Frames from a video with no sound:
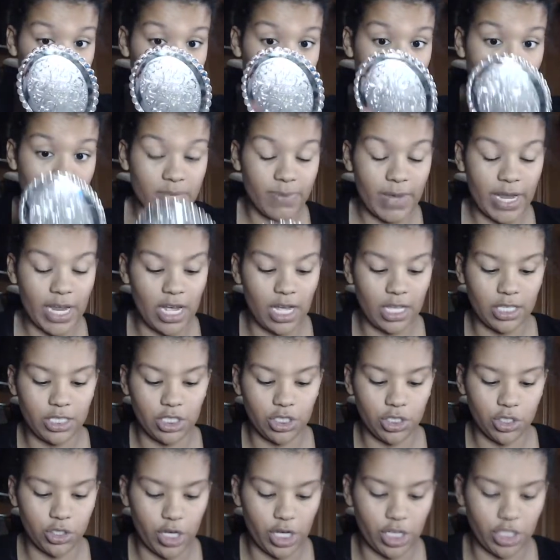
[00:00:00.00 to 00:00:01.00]
as my
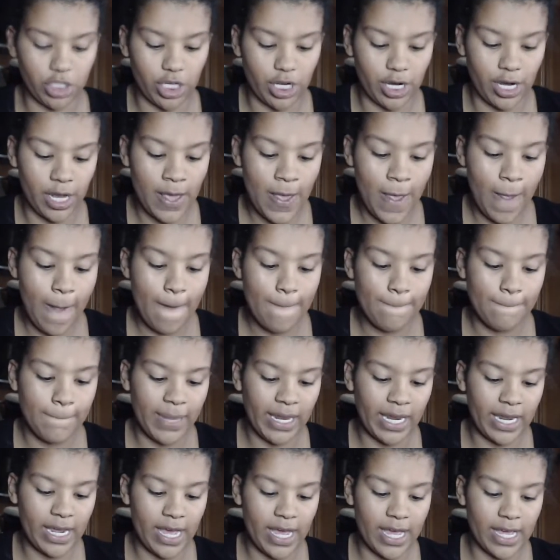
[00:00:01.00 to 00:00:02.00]
concentration
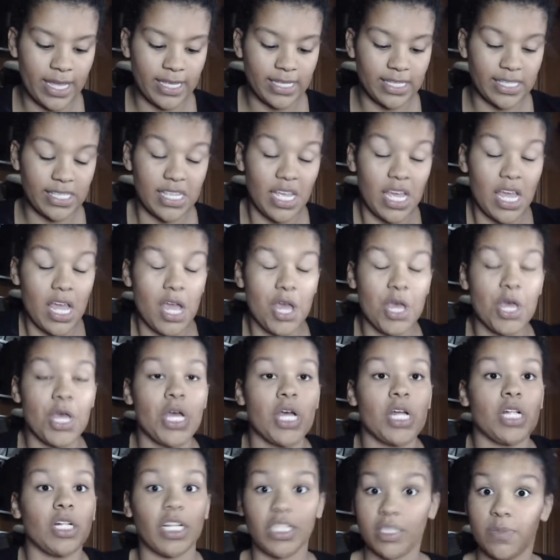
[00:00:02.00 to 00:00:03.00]
because,
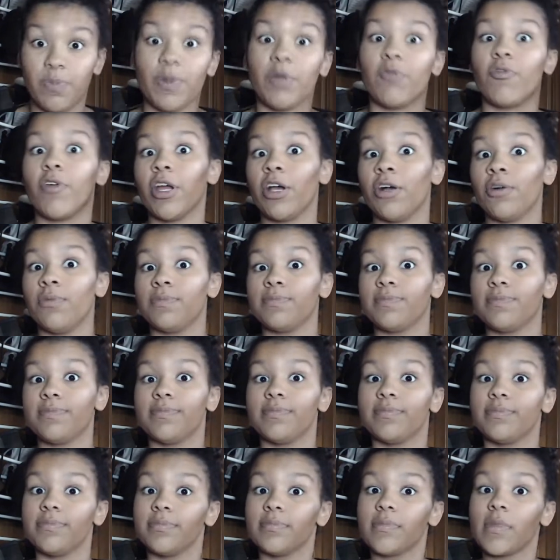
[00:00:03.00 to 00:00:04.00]
let's be real,
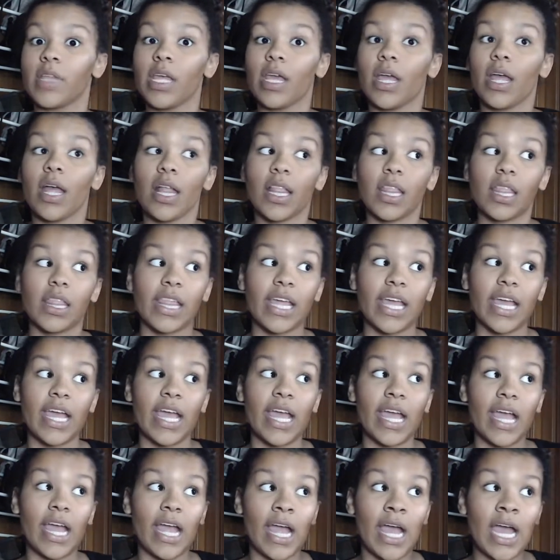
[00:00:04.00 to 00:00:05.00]

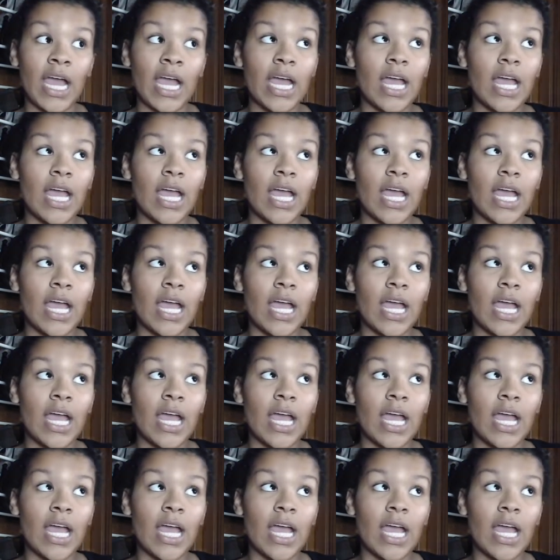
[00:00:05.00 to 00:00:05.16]
the